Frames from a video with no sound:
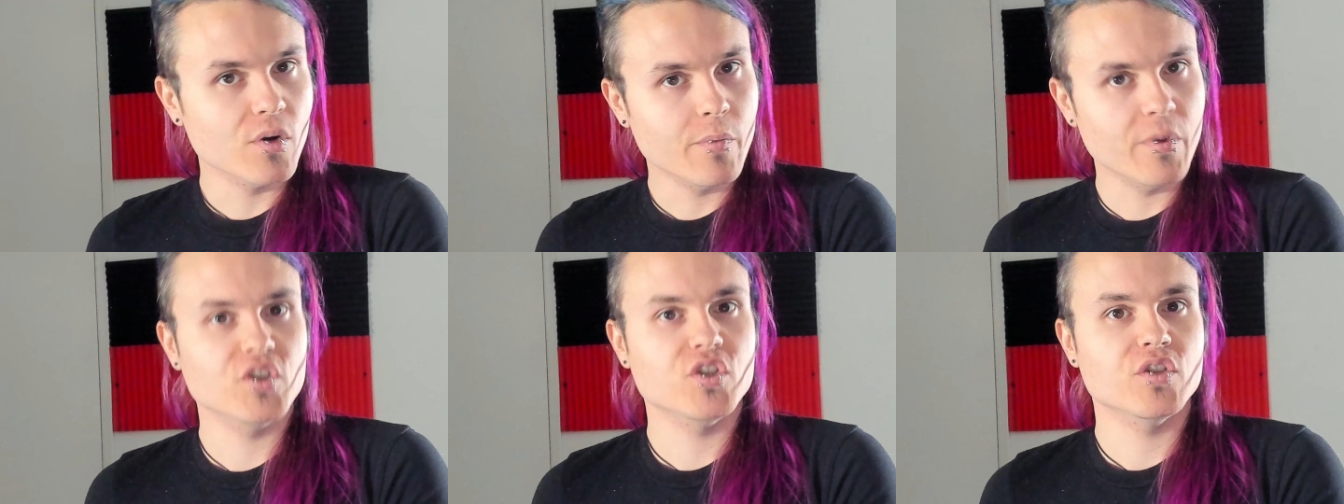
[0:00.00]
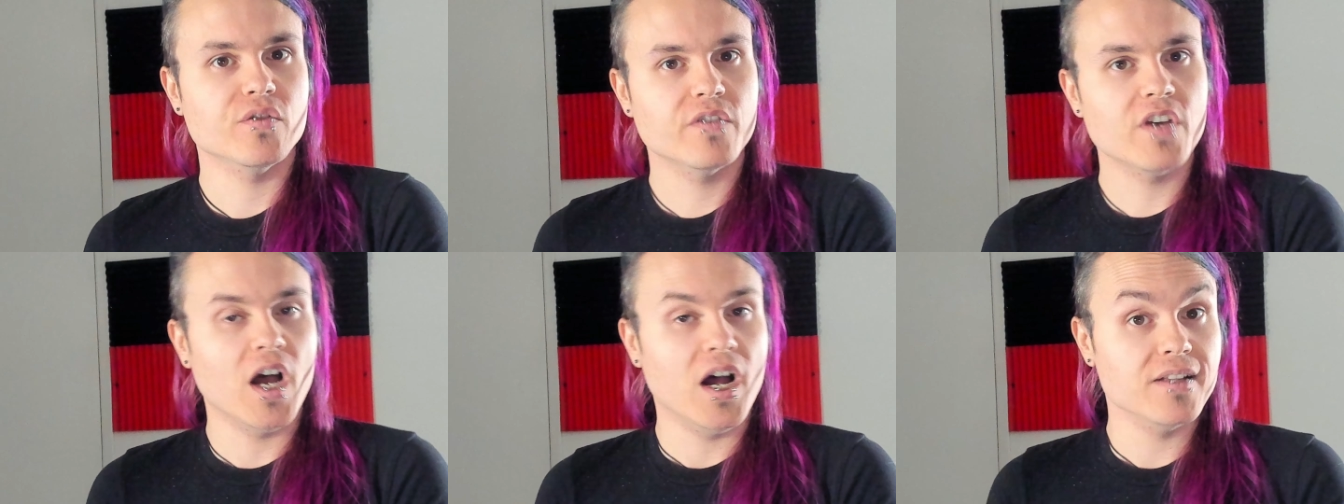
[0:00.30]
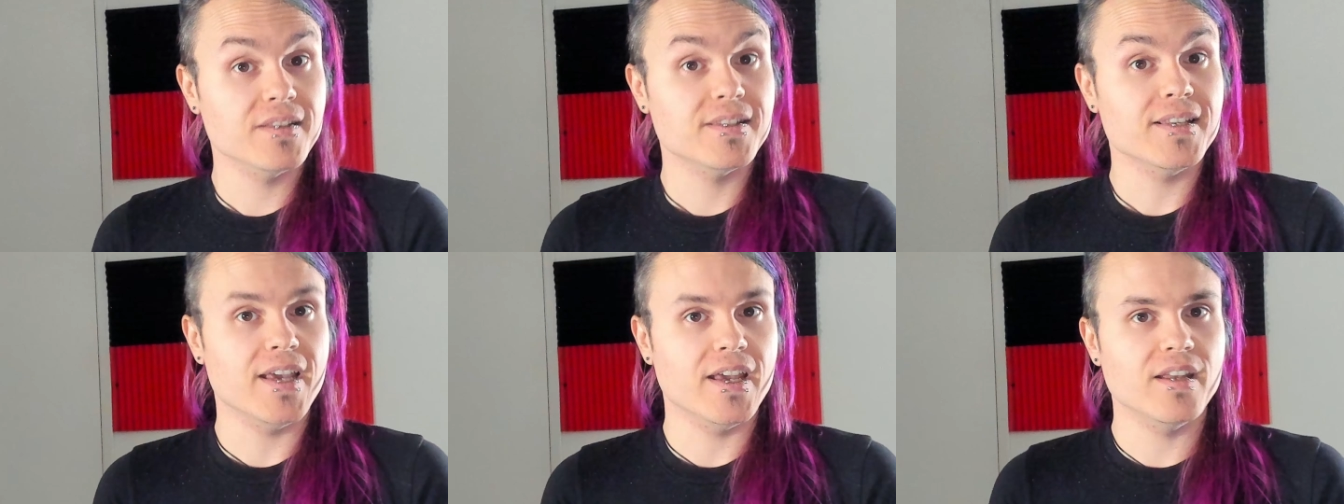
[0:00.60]
bunch of
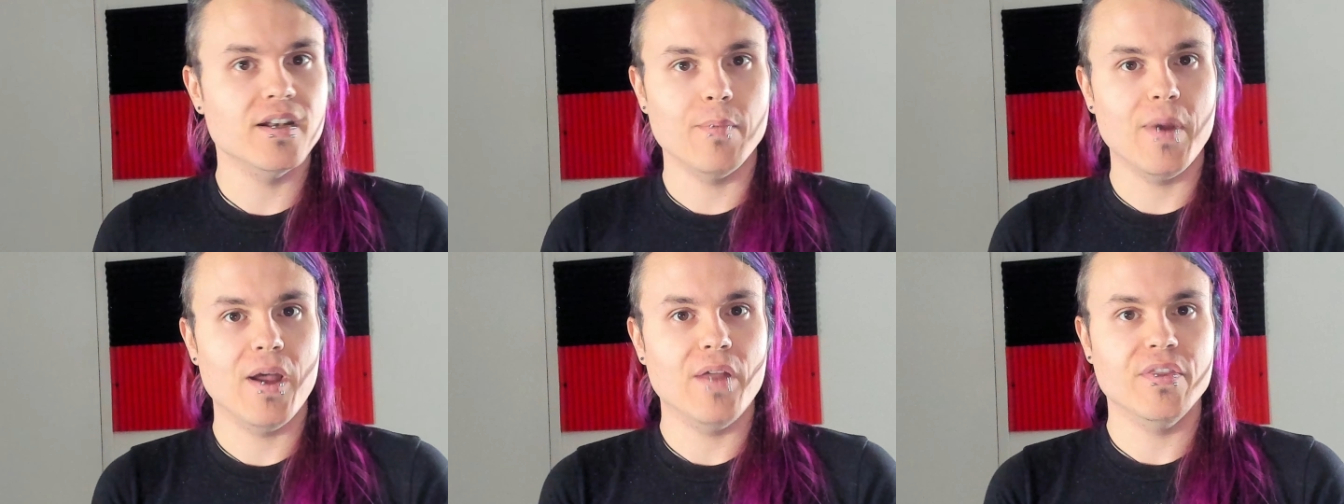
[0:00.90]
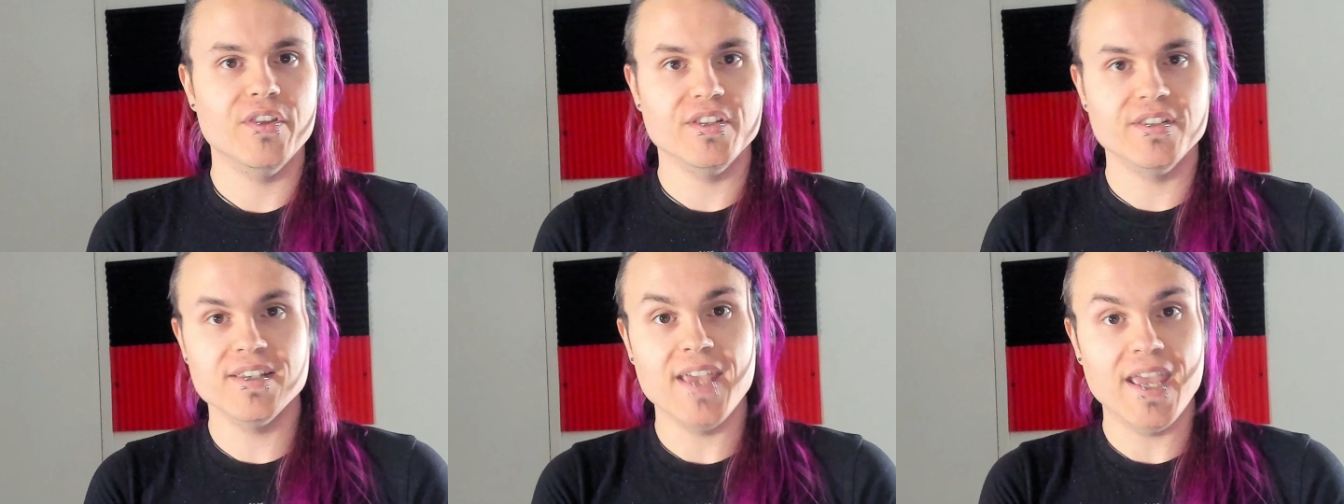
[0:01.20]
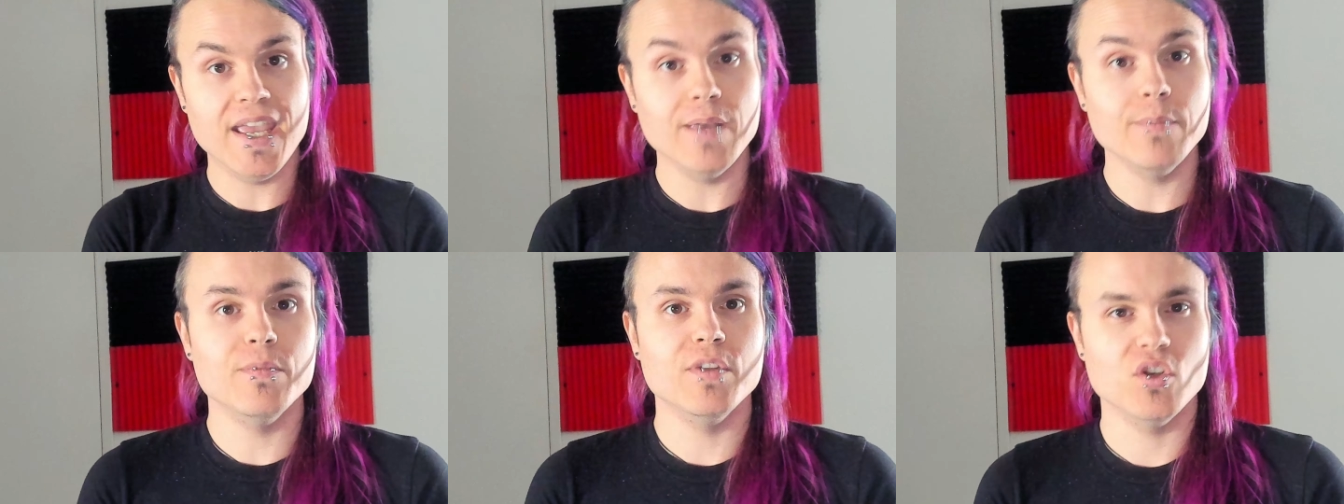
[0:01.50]
content about this
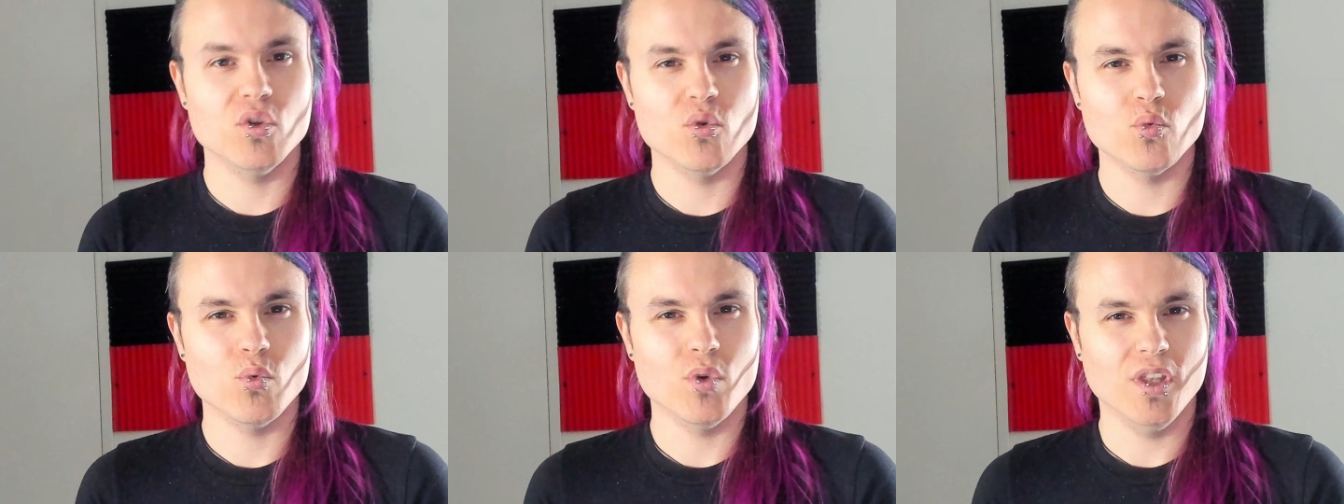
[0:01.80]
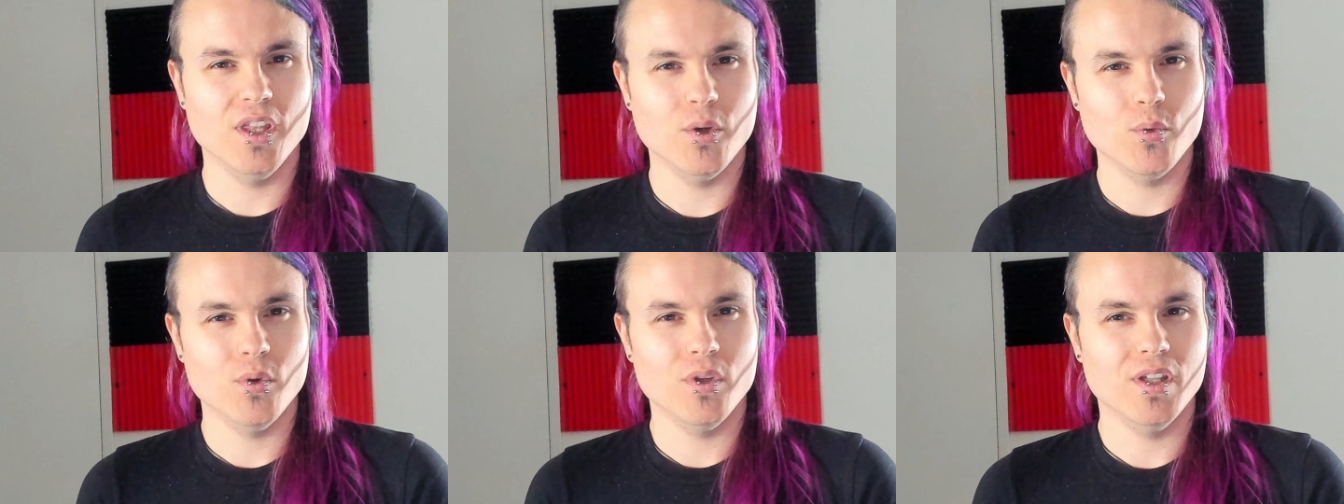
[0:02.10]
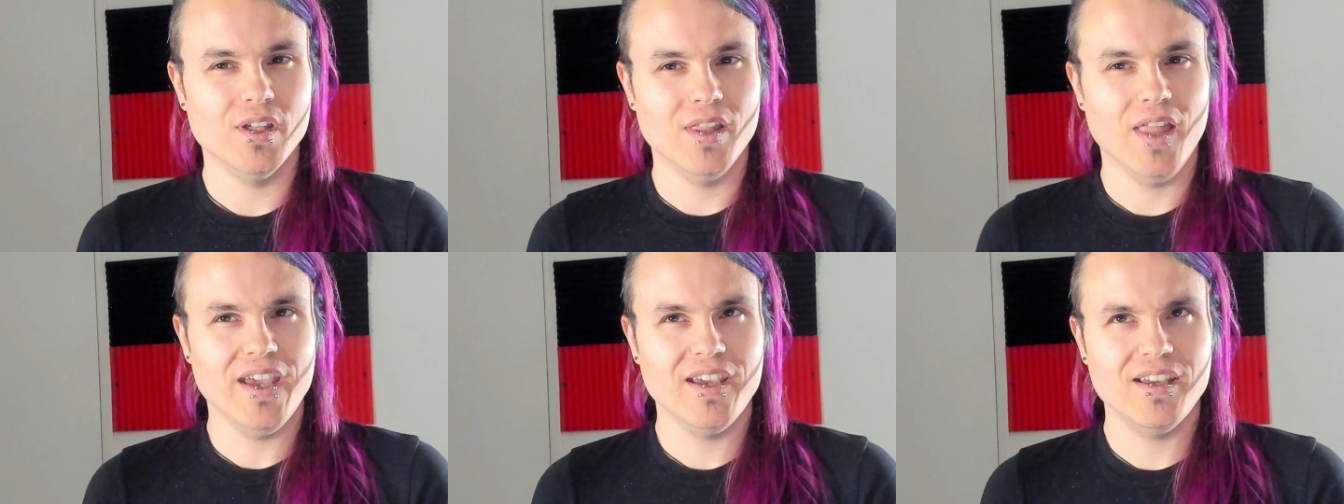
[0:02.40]
game that you really
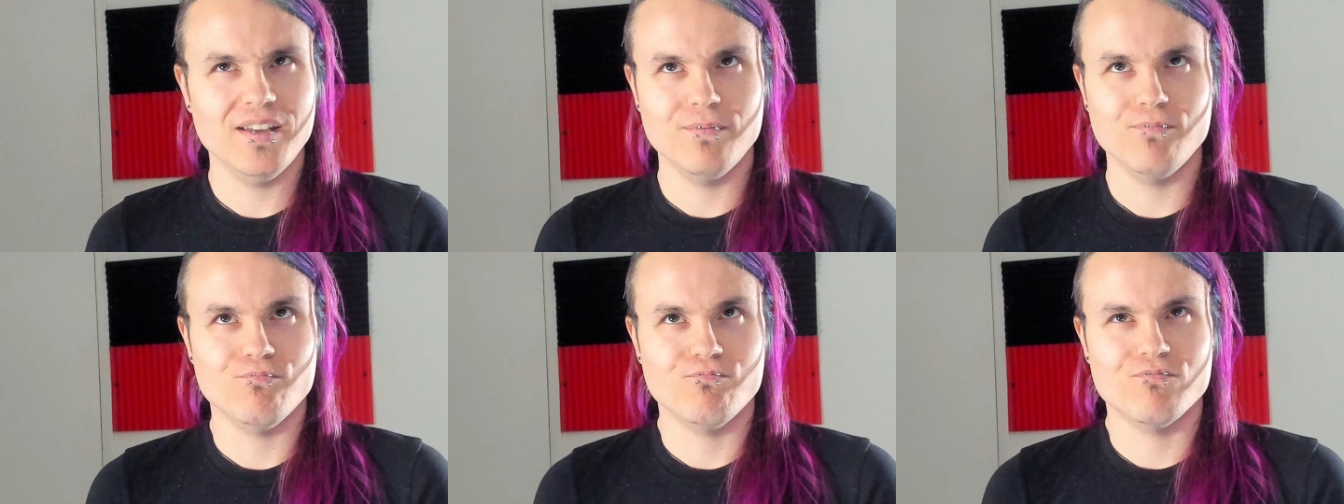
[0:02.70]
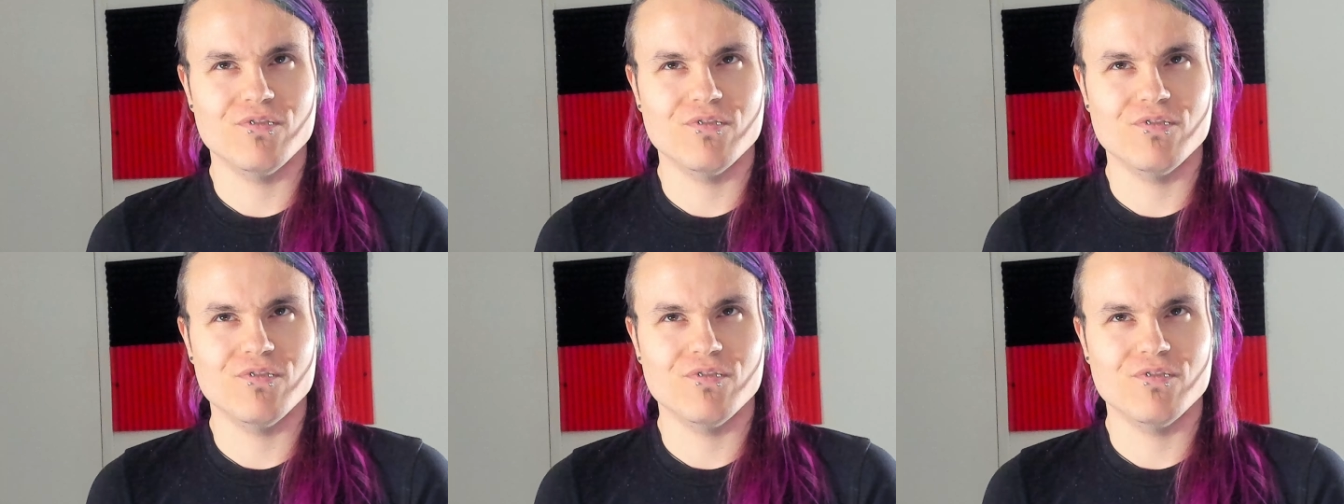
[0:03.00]
really like